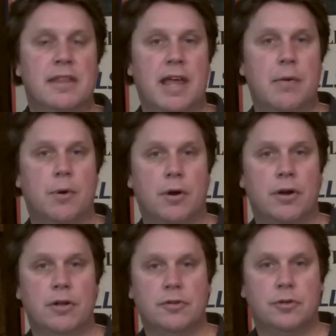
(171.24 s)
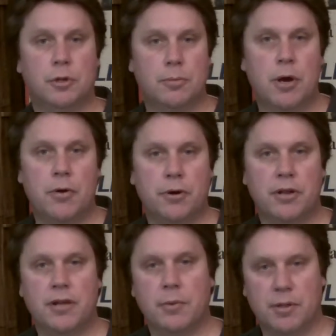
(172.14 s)
They were dual
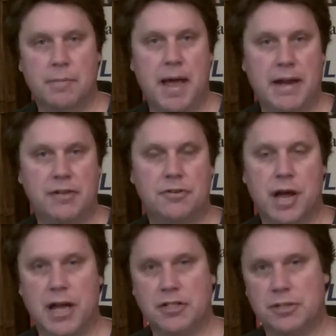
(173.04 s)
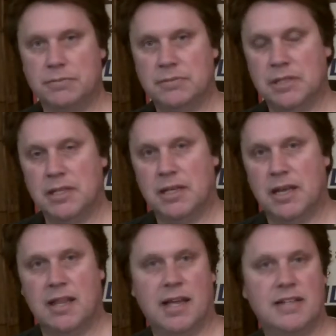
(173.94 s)
motored with magnet traction,
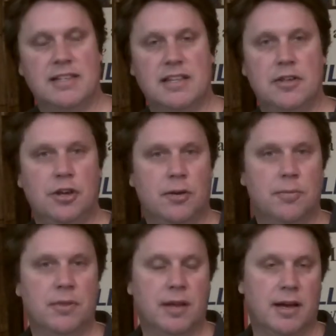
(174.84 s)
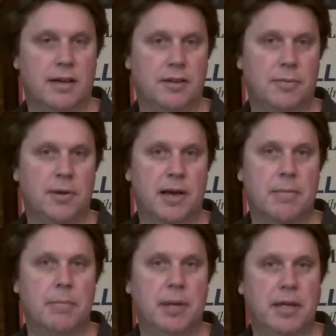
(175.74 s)
and like I said, then you could pick up
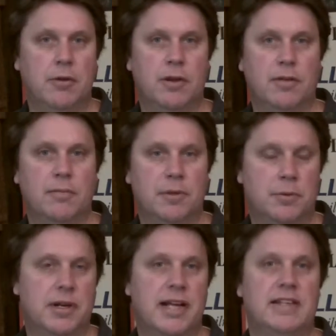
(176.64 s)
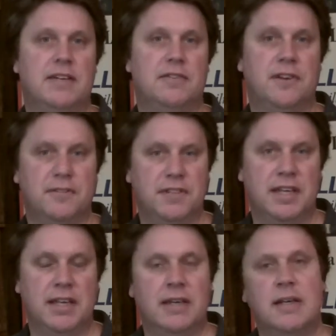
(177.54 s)
a B unit between
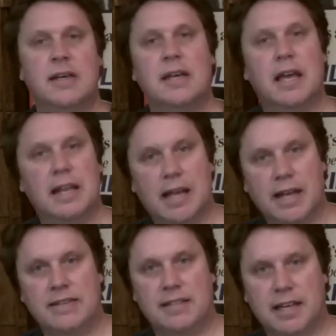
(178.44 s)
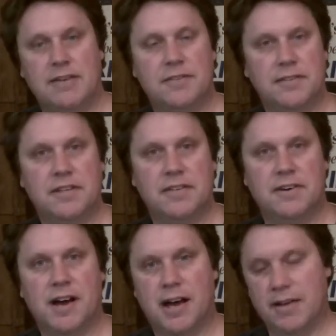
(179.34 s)
1950 and
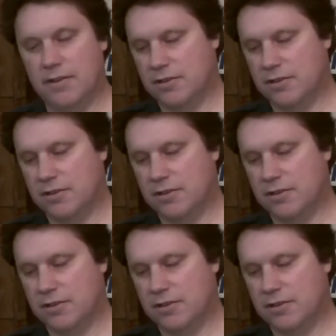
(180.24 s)
1955.